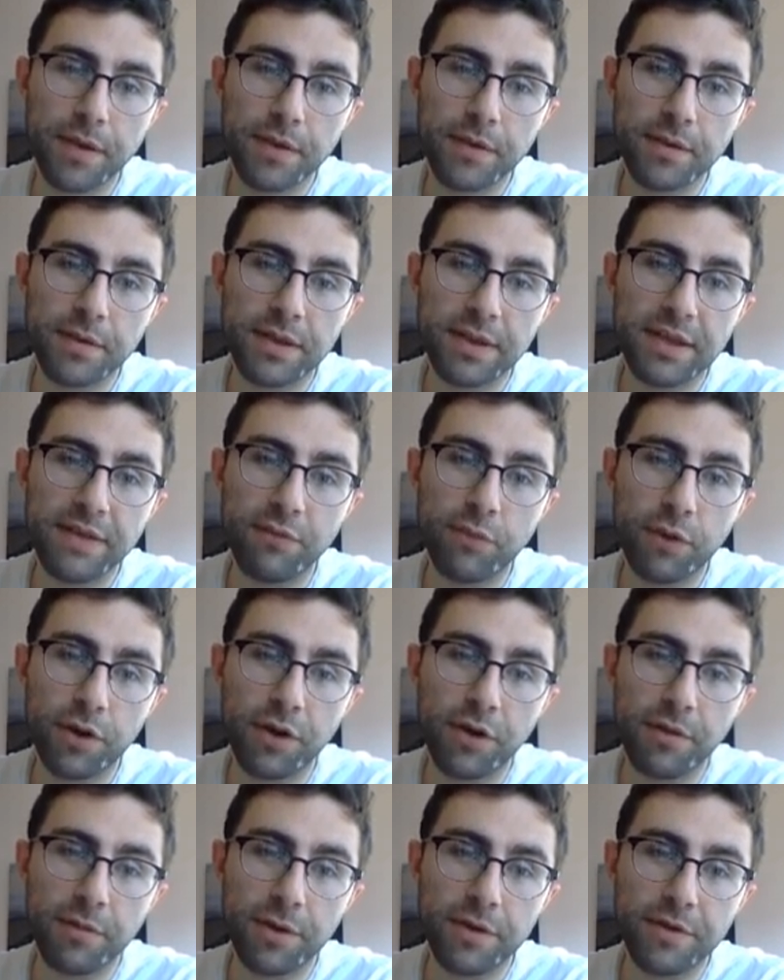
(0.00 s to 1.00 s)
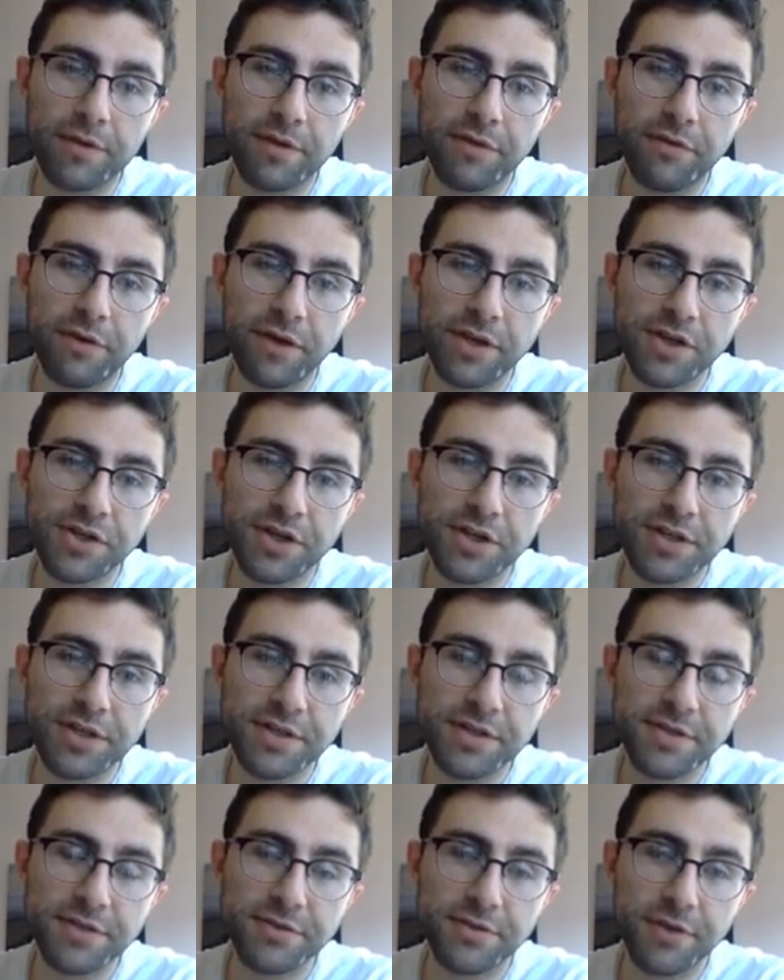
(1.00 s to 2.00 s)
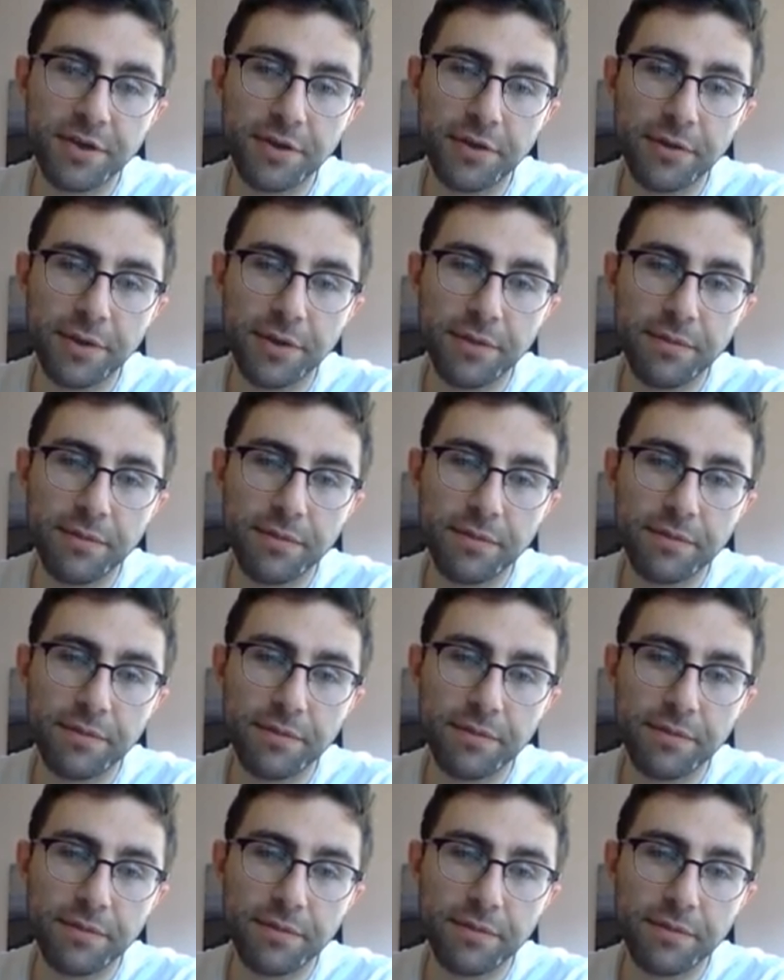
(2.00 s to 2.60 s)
leave one of them undifferentiated, do the other one,